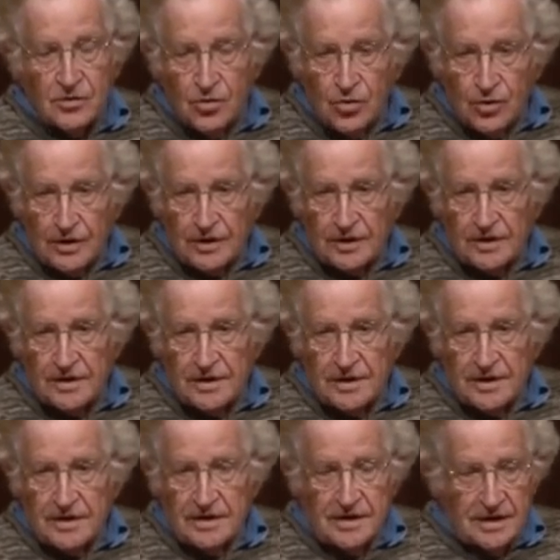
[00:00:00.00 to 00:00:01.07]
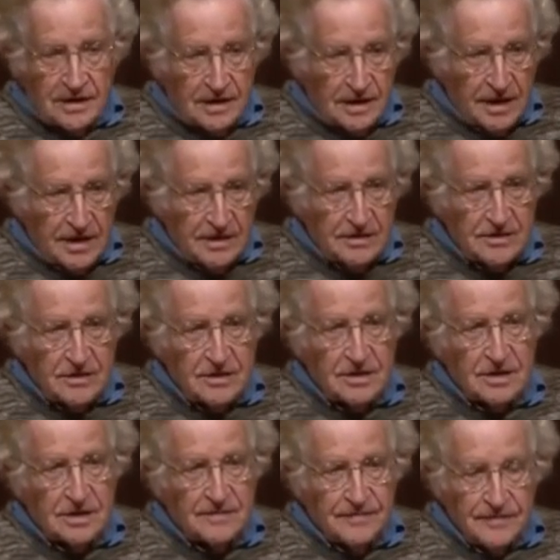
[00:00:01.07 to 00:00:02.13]
core that led to
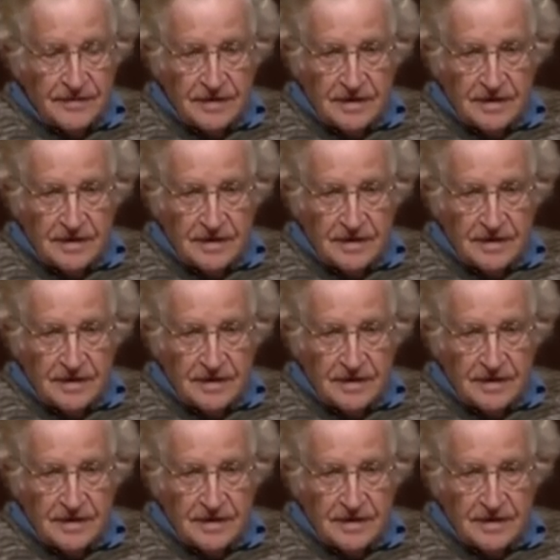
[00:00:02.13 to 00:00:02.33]
the